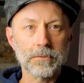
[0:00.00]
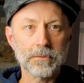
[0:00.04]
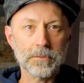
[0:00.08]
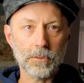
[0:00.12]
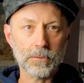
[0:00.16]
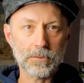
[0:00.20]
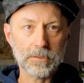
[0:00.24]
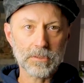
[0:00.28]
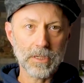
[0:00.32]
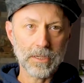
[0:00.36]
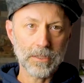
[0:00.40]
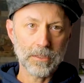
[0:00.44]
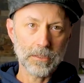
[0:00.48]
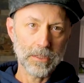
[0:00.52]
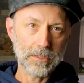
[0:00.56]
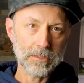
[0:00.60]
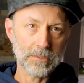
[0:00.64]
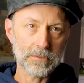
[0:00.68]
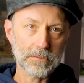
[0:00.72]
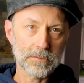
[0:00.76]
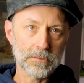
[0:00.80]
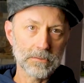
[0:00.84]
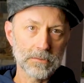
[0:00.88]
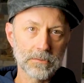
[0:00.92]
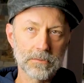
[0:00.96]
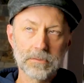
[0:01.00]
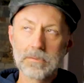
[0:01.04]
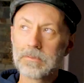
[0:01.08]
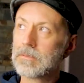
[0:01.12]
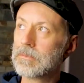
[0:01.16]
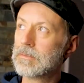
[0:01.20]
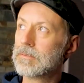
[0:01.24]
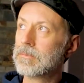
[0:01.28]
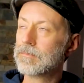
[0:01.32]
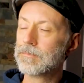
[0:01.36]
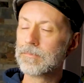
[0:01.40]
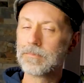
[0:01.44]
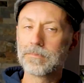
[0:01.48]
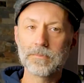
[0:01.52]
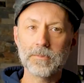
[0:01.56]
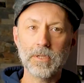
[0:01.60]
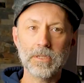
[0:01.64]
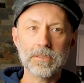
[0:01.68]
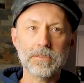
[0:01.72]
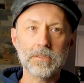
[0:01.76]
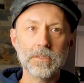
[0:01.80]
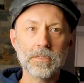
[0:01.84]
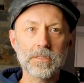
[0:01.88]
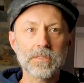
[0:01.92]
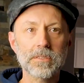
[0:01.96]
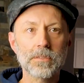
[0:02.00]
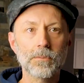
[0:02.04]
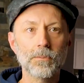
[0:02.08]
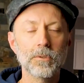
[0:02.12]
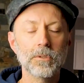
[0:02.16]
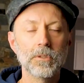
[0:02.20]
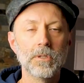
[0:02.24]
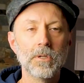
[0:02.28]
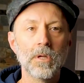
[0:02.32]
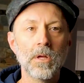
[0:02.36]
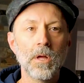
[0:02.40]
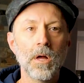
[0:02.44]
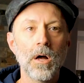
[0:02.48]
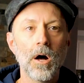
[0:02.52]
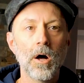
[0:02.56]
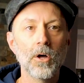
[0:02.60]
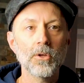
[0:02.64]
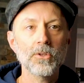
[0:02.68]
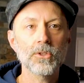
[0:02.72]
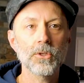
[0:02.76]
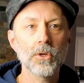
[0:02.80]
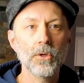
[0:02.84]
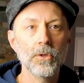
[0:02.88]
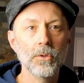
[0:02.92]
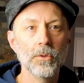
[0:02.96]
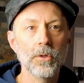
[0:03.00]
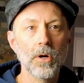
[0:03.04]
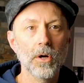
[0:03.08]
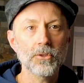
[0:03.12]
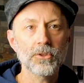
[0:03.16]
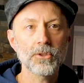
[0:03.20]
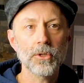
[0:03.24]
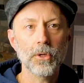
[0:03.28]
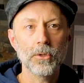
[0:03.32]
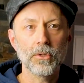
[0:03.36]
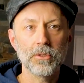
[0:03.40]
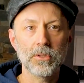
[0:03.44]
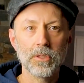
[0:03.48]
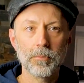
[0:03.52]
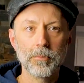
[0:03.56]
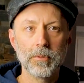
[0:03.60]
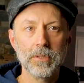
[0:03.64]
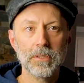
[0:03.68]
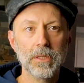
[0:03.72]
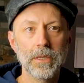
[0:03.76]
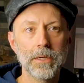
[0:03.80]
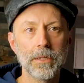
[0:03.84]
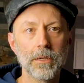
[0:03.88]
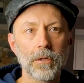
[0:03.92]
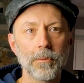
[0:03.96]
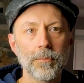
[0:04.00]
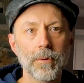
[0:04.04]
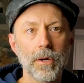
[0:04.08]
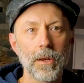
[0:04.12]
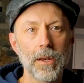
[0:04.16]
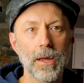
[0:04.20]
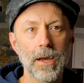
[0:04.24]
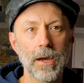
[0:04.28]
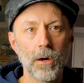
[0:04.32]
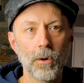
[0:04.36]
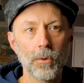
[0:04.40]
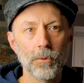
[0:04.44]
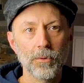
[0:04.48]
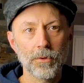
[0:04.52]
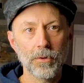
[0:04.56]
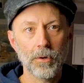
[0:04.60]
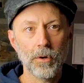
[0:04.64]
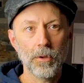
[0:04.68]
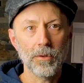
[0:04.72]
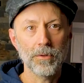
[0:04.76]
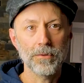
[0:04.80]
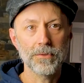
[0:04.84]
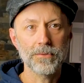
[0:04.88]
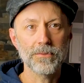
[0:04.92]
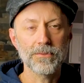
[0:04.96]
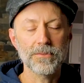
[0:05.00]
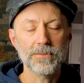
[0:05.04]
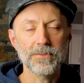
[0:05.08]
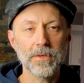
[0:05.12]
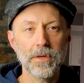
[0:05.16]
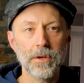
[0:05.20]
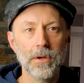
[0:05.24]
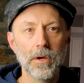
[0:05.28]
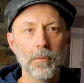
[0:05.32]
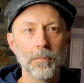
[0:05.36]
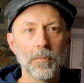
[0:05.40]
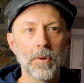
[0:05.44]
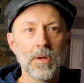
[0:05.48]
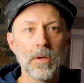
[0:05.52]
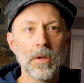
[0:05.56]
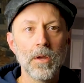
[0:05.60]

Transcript: So it's kind of like this. And I'll show you a little bit later about how all this is set up.